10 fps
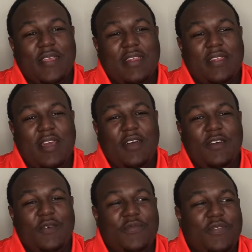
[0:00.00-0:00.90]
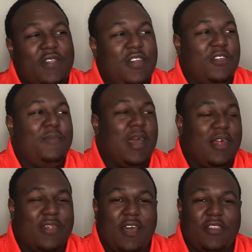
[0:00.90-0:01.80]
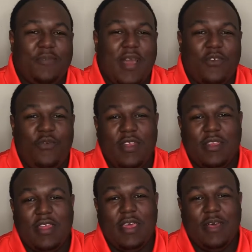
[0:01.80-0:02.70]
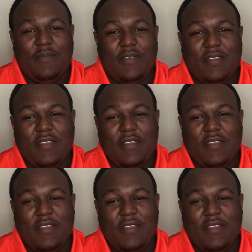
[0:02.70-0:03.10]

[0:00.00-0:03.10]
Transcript: So these are my thoughts about Queen and Slim.